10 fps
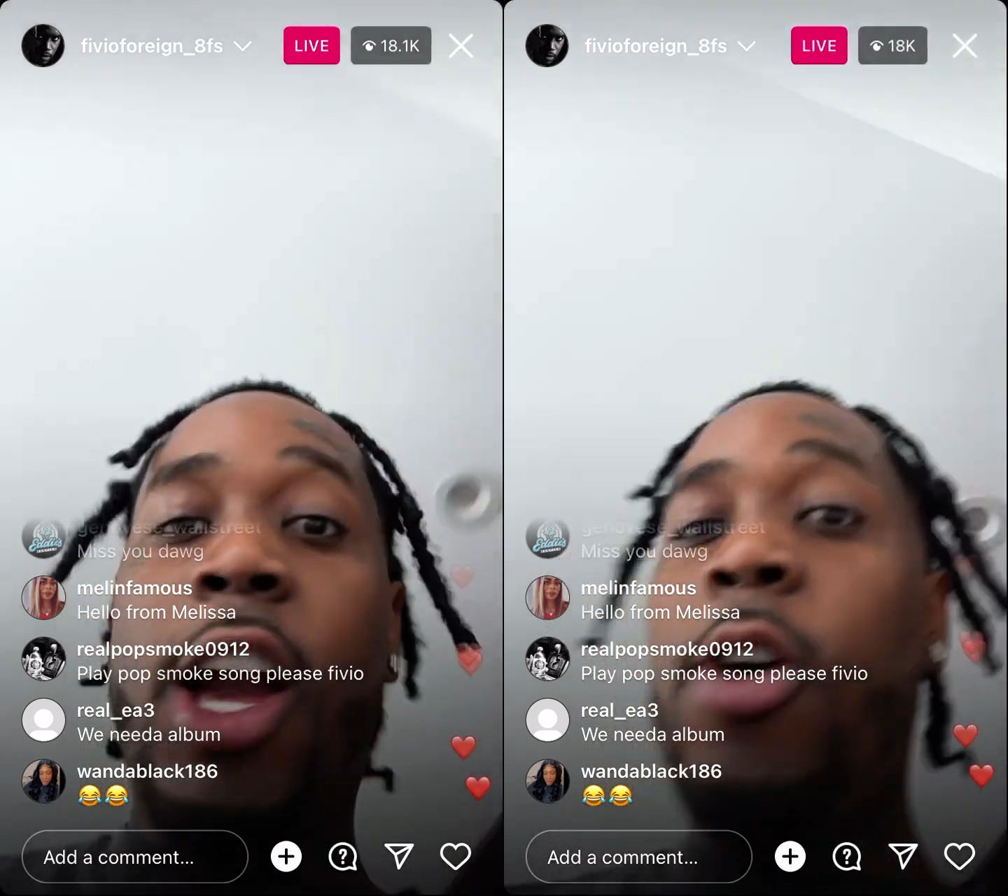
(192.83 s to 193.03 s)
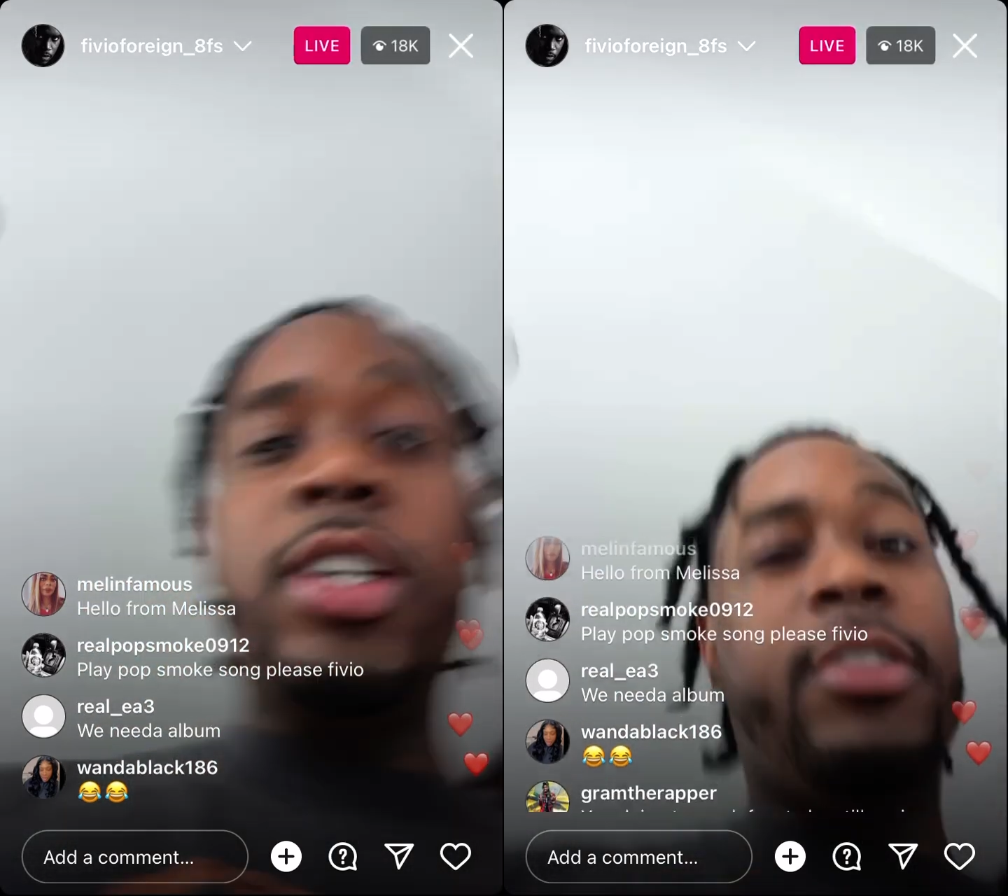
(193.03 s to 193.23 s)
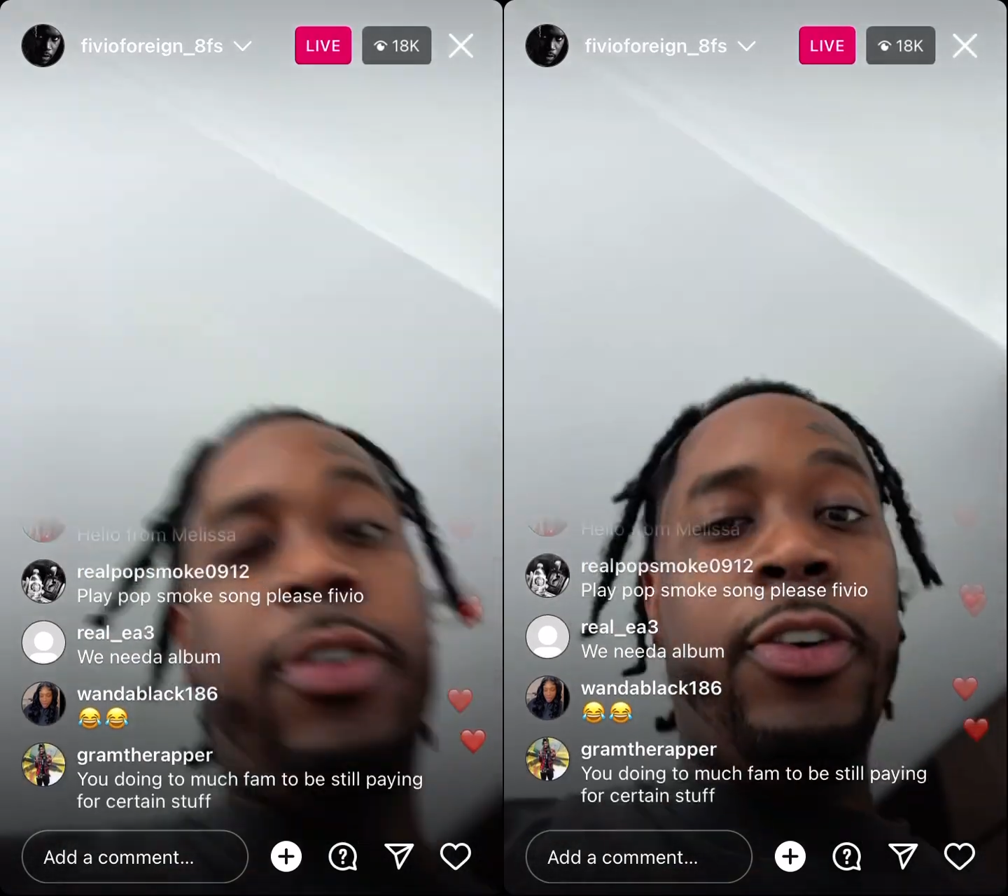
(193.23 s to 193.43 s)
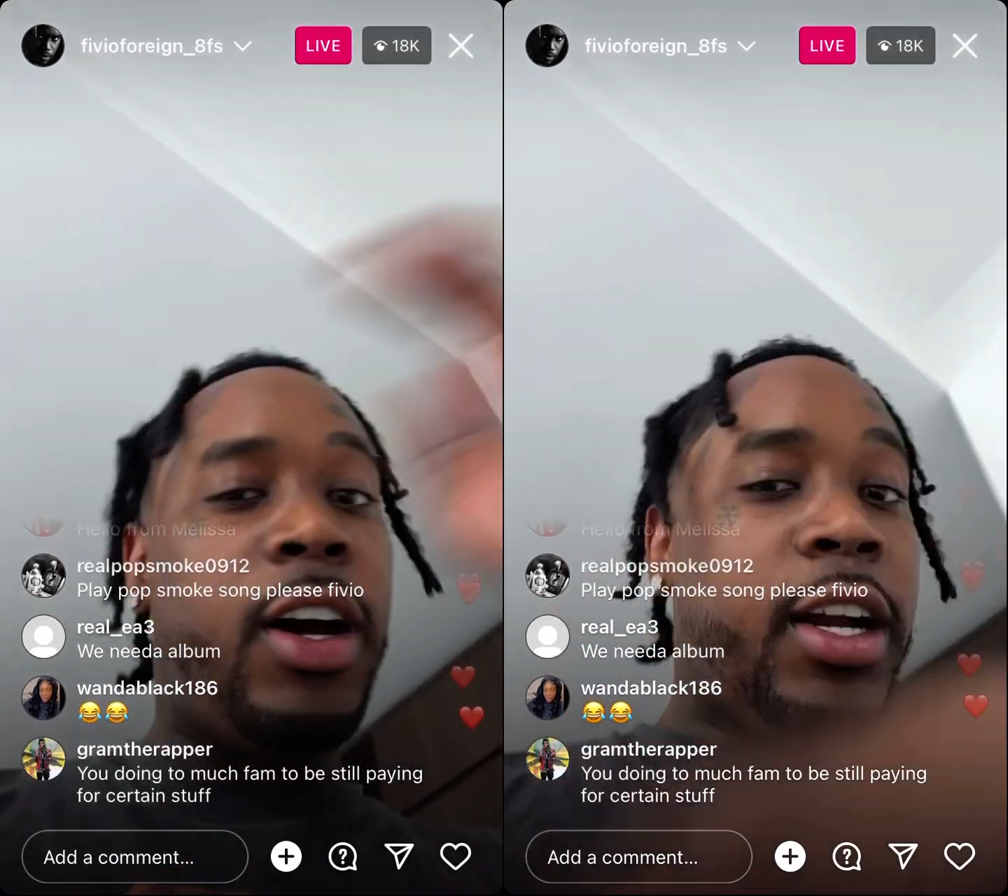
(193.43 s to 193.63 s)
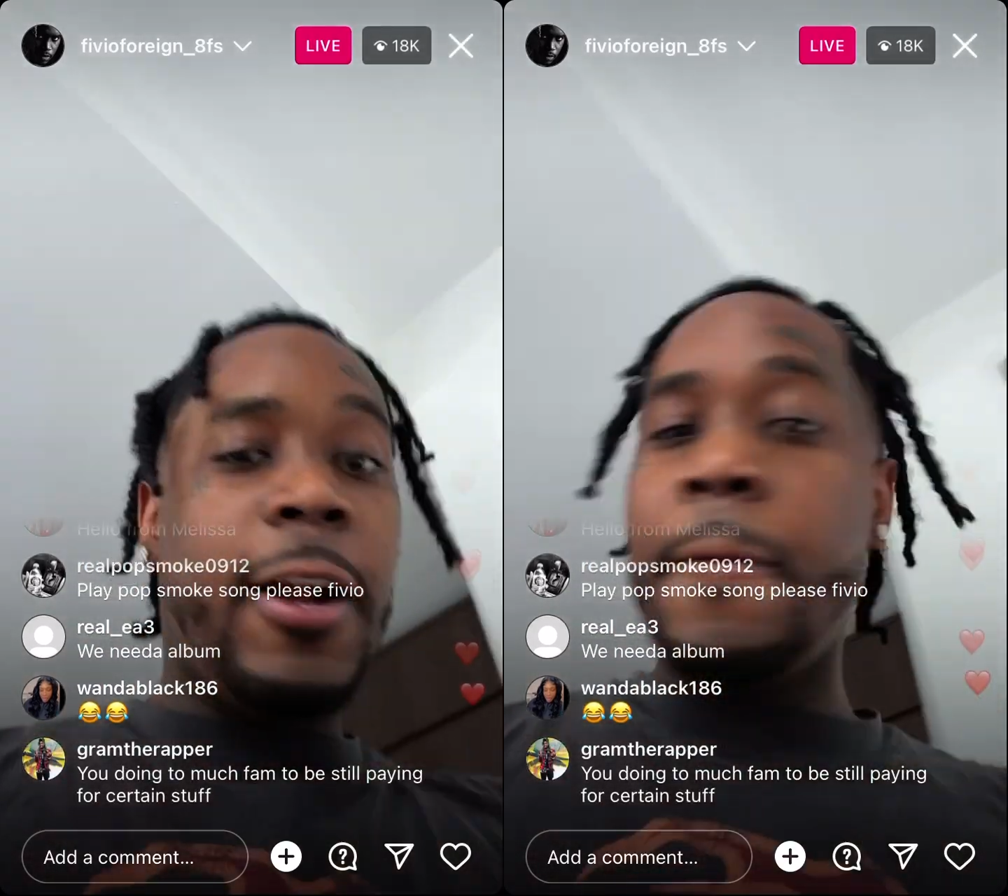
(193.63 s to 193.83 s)
Y'all don't give a
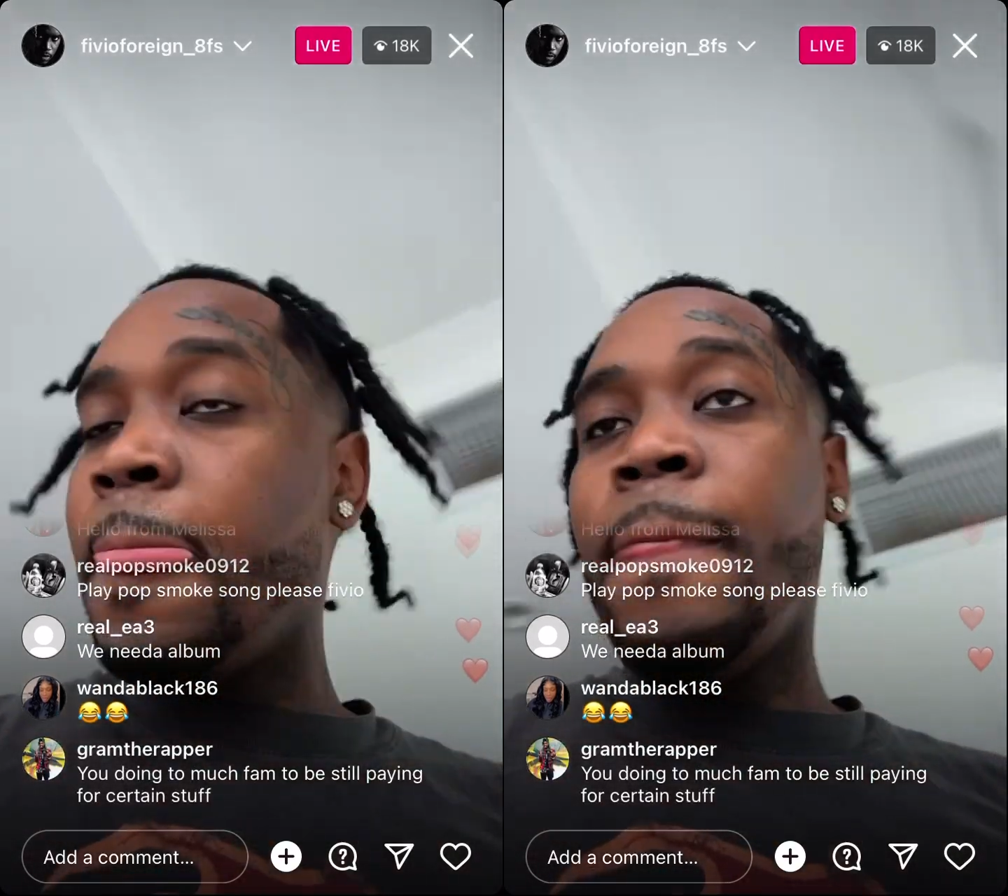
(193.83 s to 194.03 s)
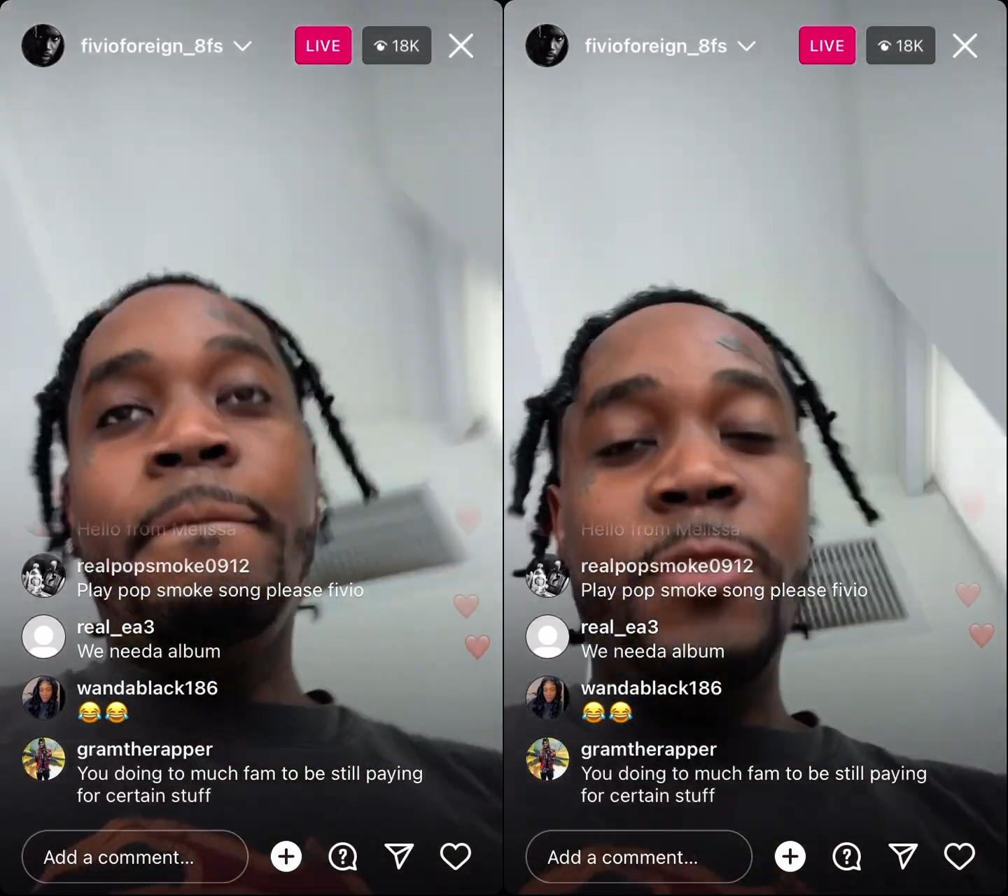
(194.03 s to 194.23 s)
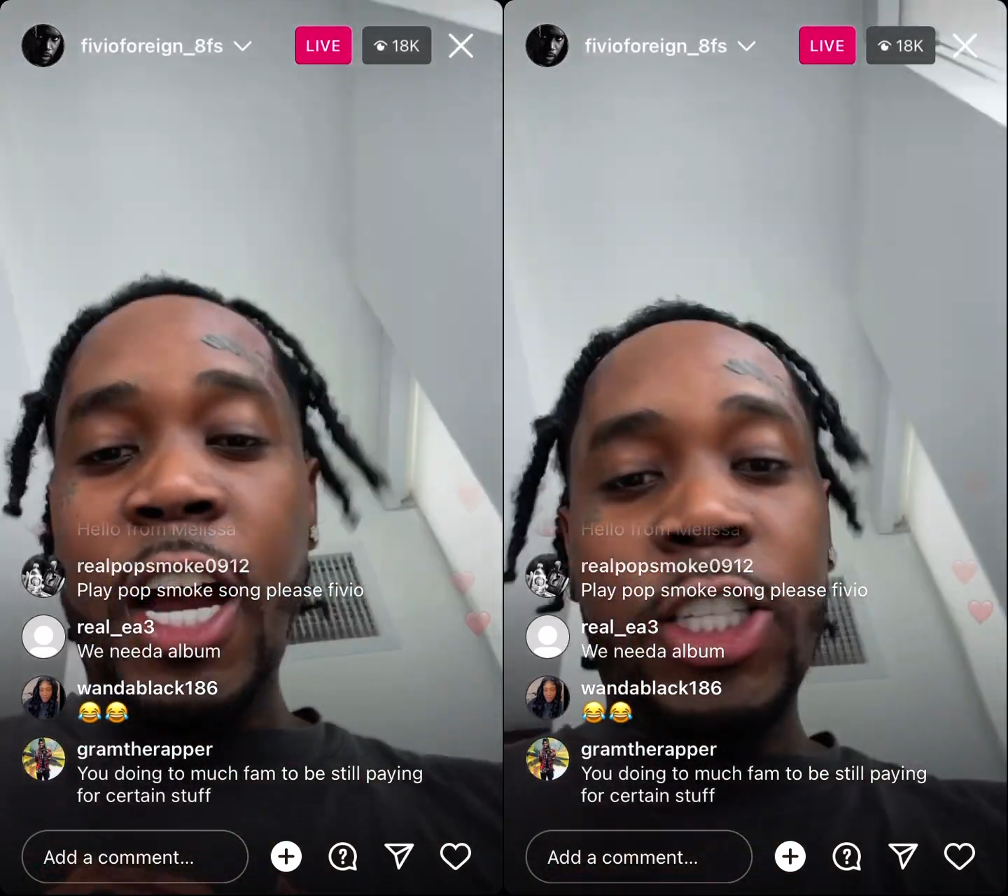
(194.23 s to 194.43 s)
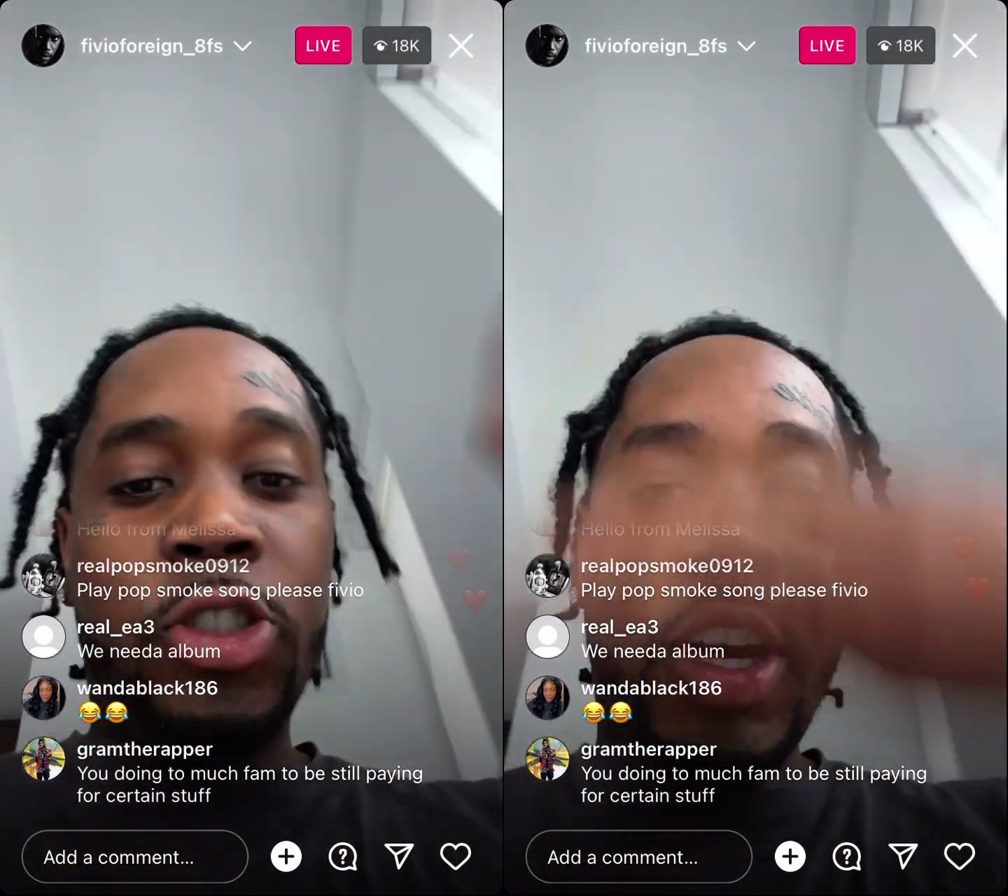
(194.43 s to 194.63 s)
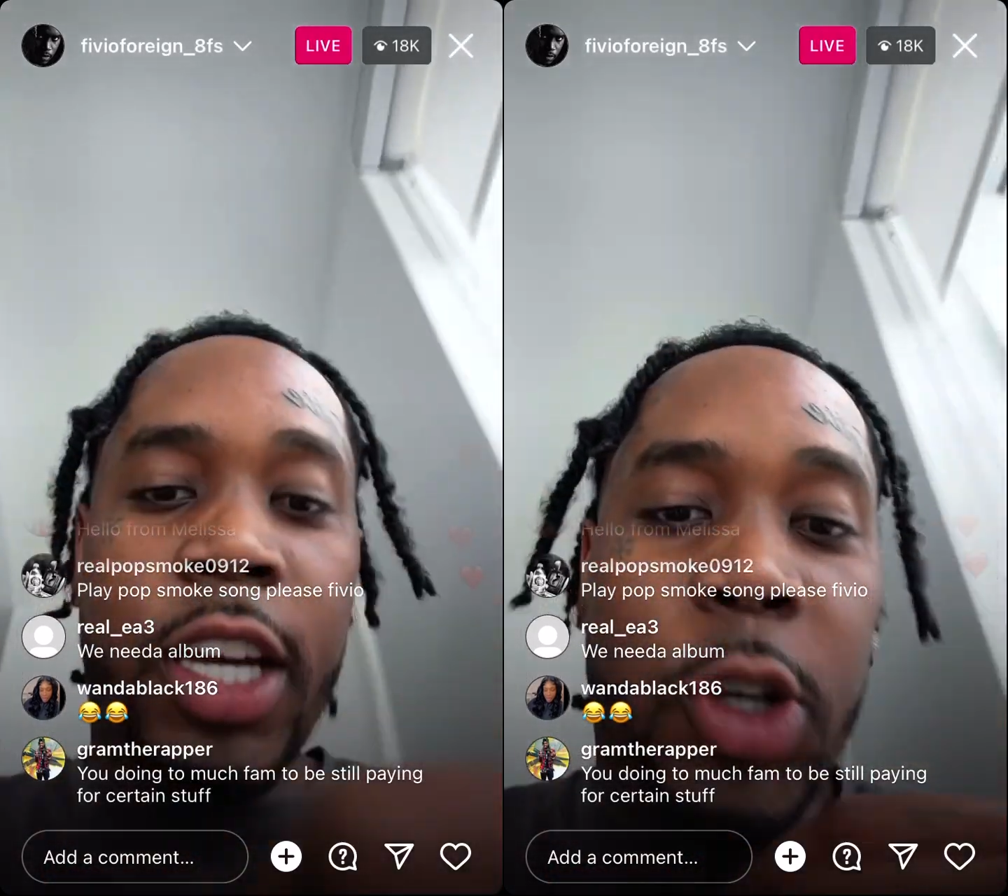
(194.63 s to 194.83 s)
fuck. Y'all
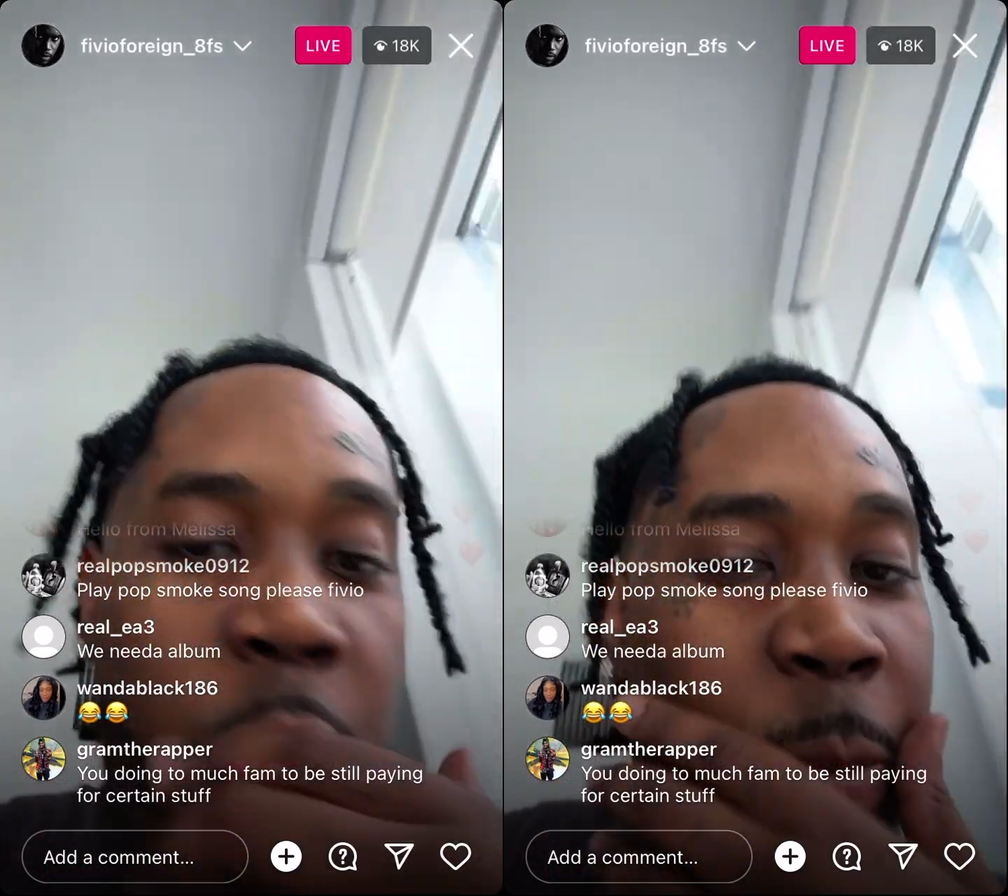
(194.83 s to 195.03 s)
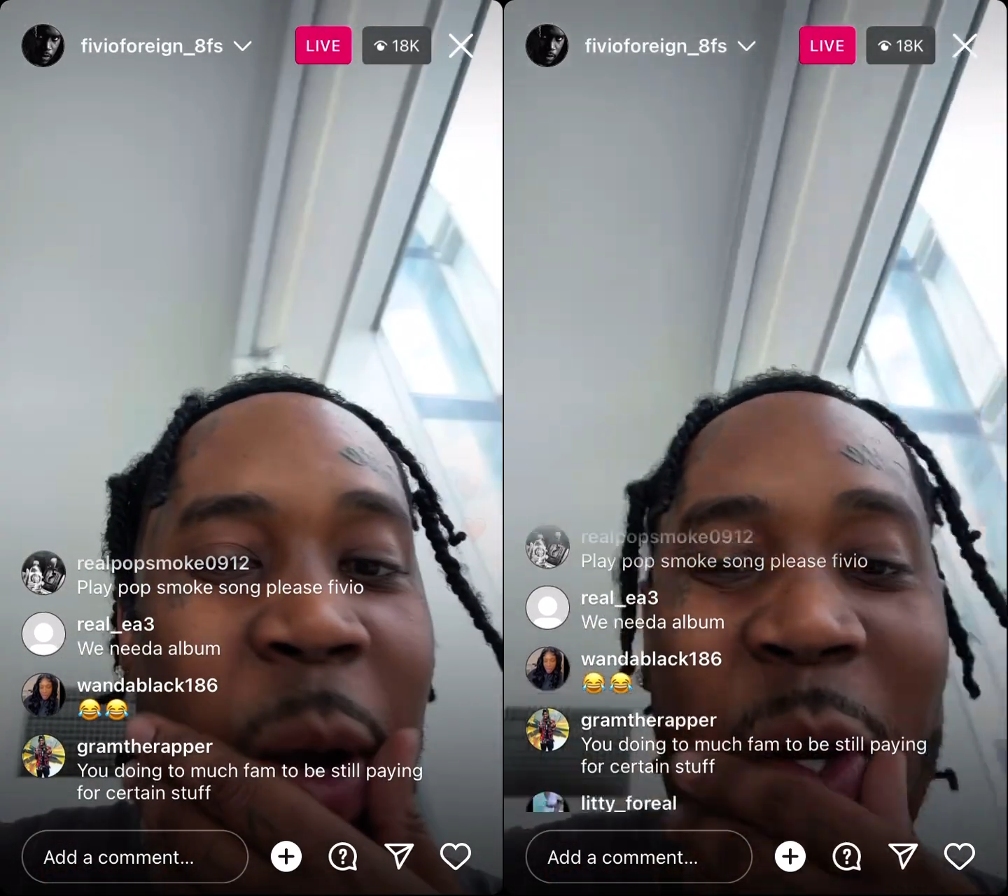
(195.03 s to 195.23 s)
drunk and old